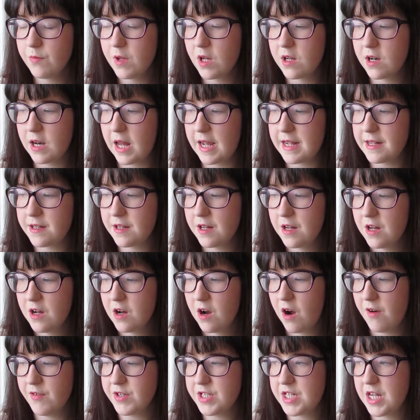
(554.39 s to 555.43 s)
Like,
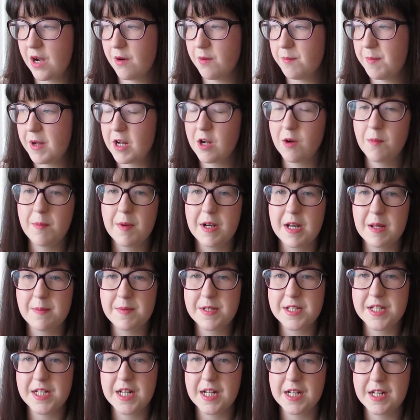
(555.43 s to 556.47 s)
obviously I would pick up a
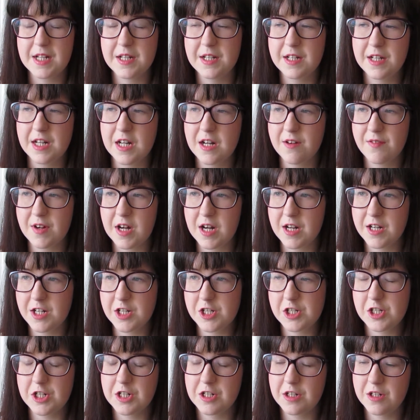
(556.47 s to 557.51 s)
lipstick and a nail
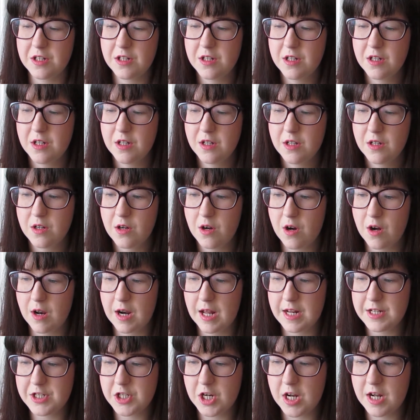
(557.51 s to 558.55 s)
varnish and all
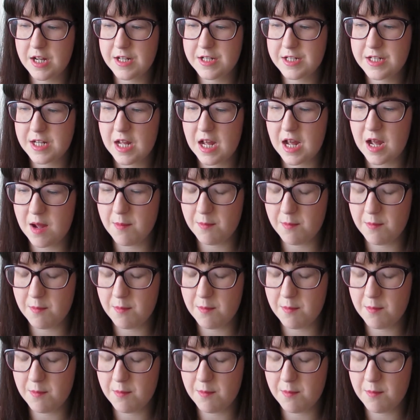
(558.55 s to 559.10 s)
that jazz,